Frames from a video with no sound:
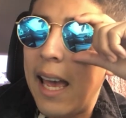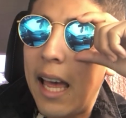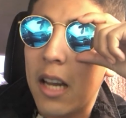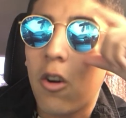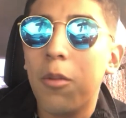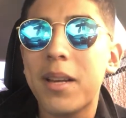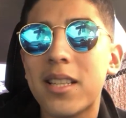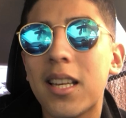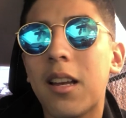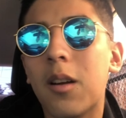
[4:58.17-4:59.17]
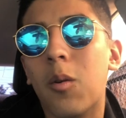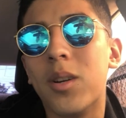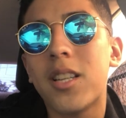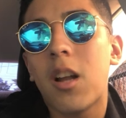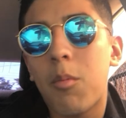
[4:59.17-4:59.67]
and Cole Beasley
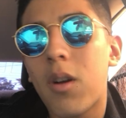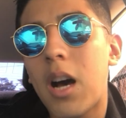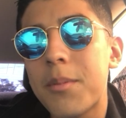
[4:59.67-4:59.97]
was their number one